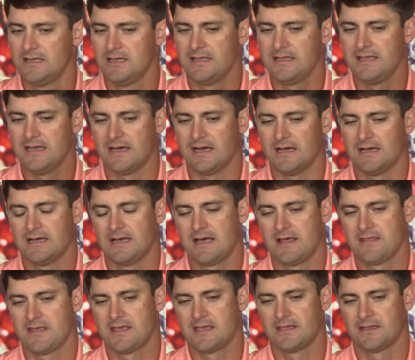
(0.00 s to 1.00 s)
Yeah,
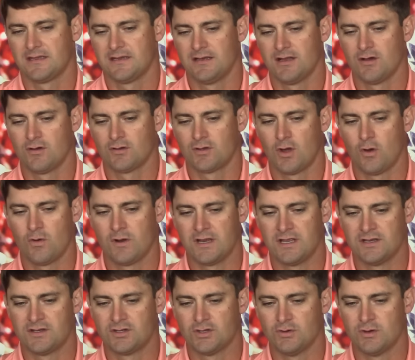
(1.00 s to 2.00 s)
I think you know going
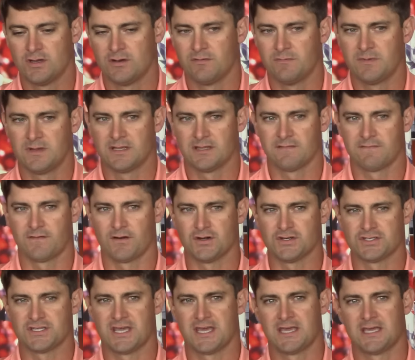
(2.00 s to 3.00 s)
into it being the
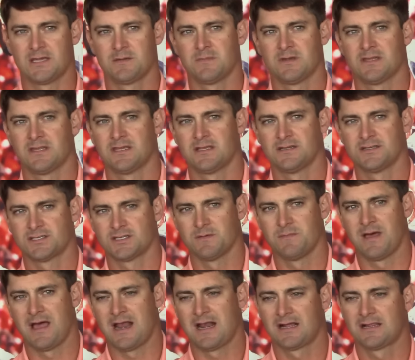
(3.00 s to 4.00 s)
first game, and then
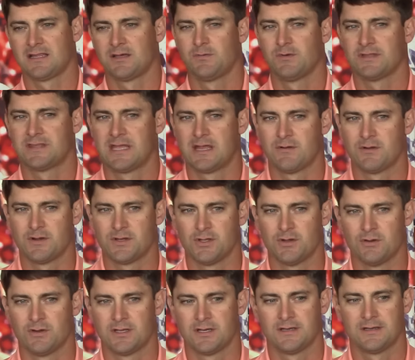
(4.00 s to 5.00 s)
schematically what they were
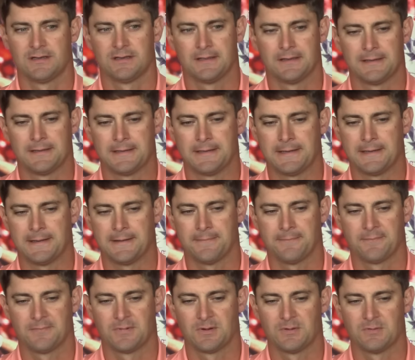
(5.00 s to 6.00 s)
doing,
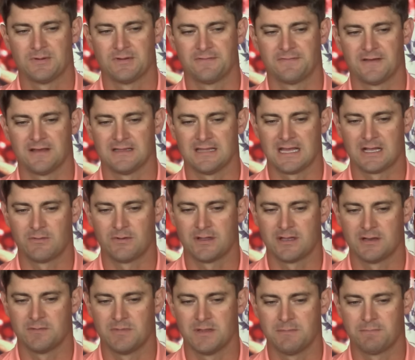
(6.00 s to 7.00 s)
um, we felt like we
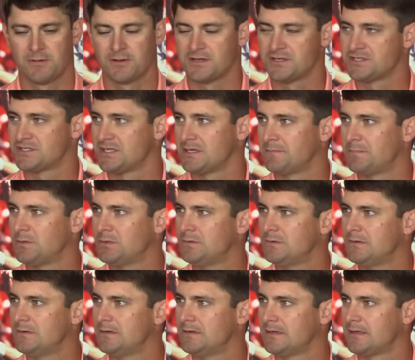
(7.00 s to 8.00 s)
could be pretty simple
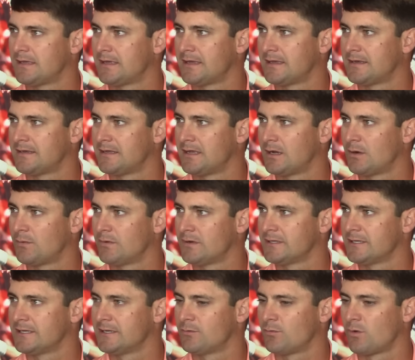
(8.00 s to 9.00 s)
and uh,
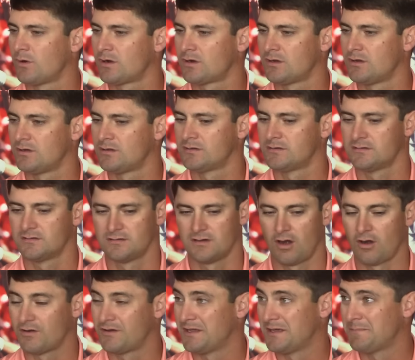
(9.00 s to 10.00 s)
really work on
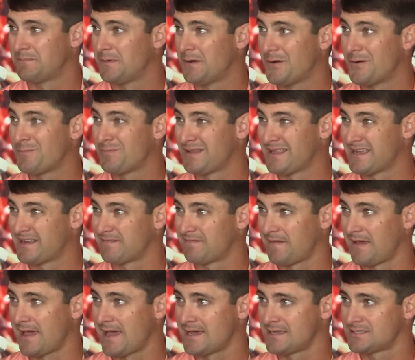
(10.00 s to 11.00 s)
our tempo, playing
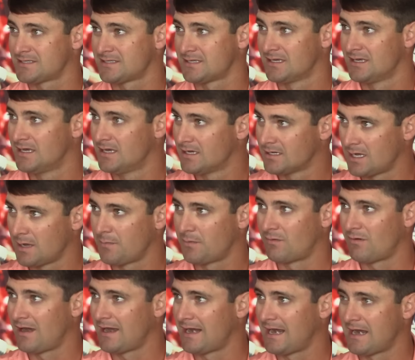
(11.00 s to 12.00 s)
fast, coming
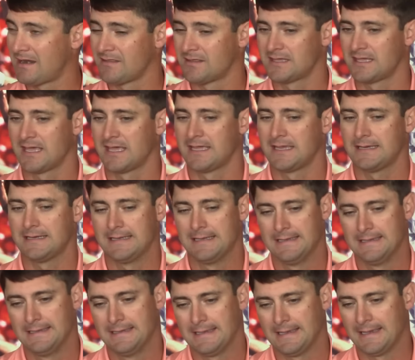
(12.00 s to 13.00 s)
right out of the gate,
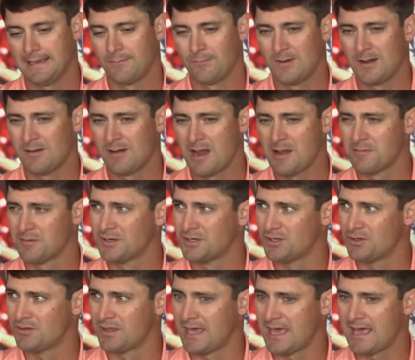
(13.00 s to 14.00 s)
and we were able to
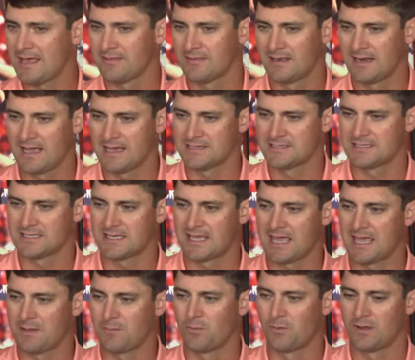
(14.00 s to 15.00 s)
do that. And then as the
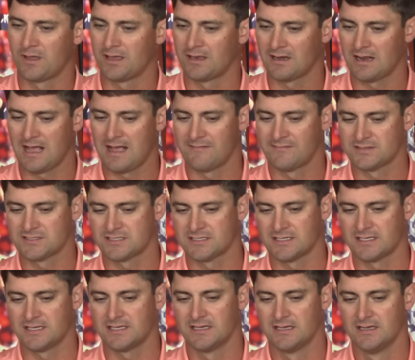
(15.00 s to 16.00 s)
game went,
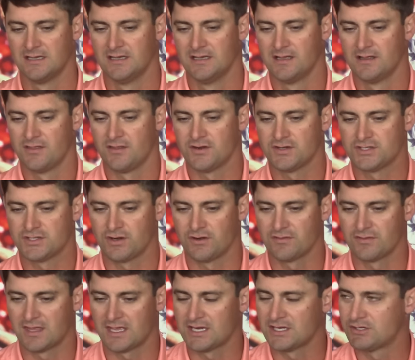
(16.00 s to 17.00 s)
obviously there's
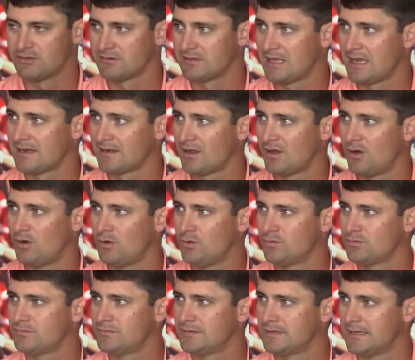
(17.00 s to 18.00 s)
certain things you would like to
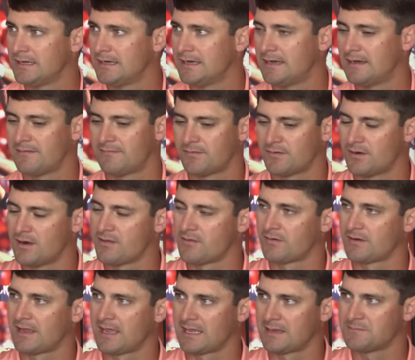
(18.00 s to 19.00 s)
hold uh, for
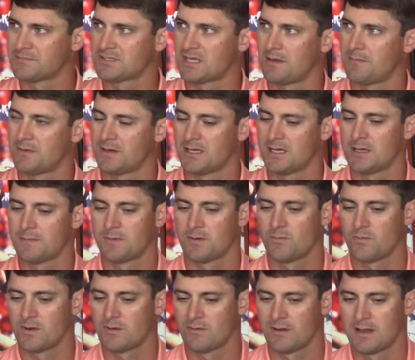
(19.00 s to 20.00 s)
other games coming up, and
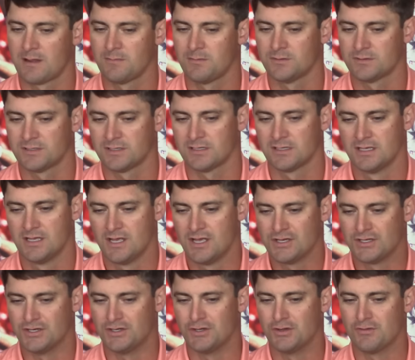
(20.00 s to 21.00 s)
we were able to,
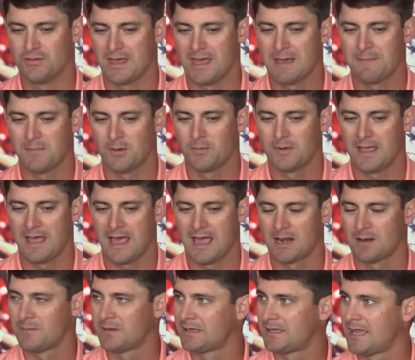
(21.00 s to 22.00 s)
to do that, but we had
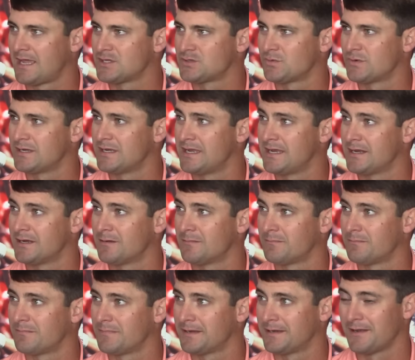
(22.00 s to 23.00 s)
them in case we needed
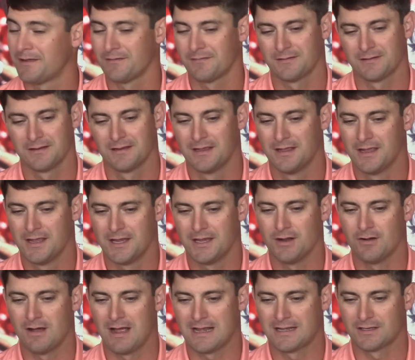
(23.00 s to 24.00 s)
them. You know, you
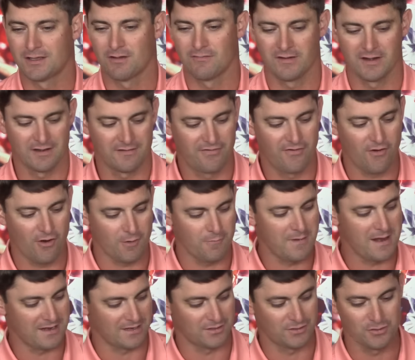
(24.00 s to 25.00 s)
don't have to go very far
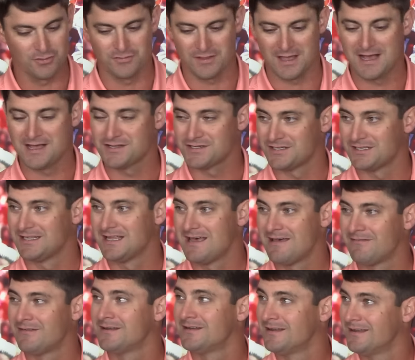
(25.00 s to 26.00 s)
back to
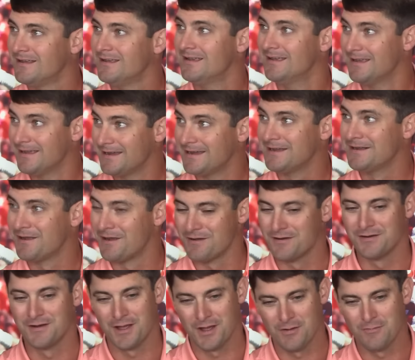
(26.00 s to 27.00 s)
2011, you know,
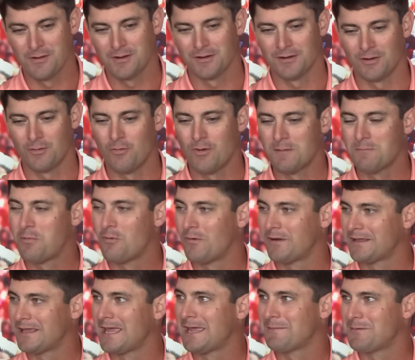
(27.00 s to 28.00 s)
to know we were in a
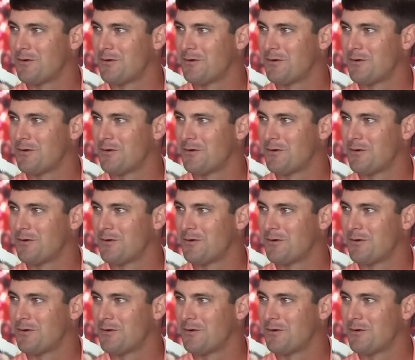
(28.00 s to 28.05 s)
one-point game